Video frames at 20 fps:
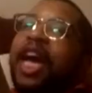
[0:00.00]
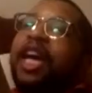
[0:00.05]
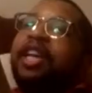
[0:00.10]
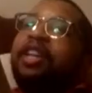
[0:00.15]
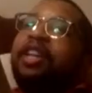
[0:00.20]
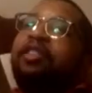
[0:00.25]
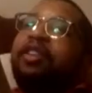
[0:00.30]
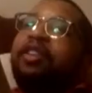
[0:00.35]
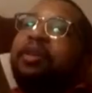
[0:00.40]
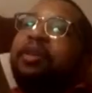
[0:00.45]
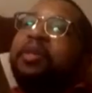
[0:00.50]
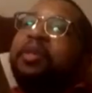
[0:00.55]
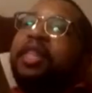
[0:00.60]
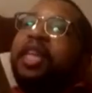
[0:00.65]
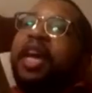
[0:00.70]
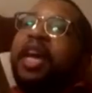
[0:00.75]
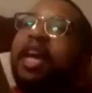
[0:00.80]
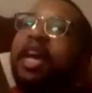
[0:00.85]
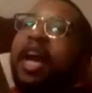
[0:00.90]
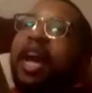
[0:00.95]
agree with
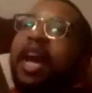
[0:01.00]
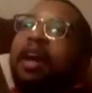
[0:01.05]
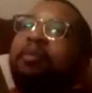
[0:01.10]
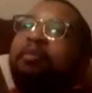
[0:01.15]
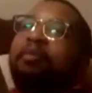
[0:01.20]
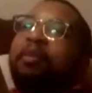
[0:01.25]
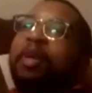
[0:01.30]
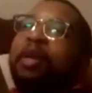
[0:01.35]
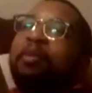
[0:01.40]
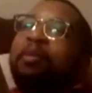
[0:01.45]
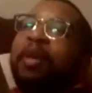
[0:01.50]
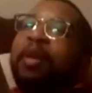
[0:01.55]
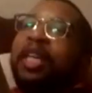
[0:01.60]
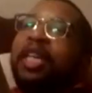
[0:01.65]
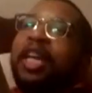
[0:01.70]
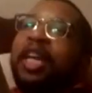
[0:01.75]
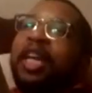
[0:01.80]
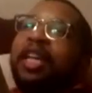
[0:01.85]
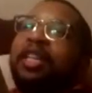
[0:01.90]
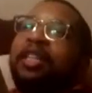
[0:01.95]
that. Me and my
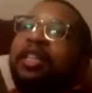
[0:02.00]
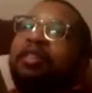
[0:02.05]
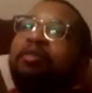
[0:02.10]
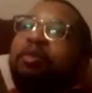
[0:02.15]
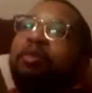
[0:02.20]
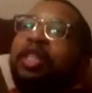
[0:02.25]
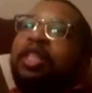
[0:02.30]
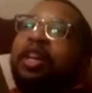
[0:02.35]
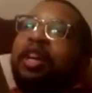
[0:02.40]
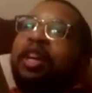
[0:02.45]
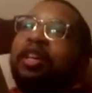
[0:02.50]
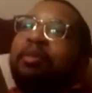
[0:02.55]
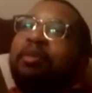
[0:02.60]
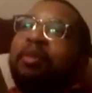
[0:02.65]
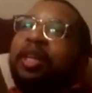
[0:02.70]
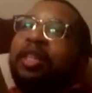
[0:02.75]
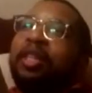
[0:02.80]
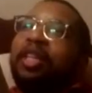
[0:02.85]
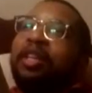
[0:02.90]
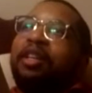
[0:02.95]
dad, we talk
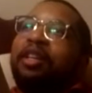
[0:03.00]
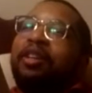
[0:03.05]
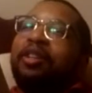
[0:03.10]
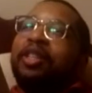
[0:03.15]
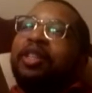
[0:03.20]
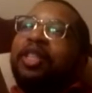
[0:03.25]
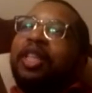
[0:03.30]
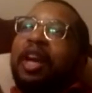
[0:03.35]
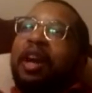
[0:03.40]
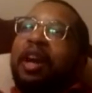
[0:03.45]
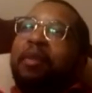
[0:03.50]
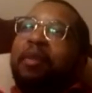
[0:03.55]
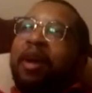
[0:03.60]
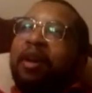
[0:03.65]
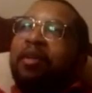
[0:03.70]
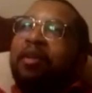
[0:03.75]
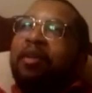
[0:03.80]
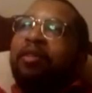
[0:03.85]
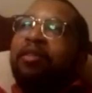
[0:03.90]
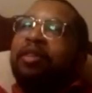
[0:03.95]
about that all the time.
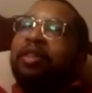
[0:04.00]
How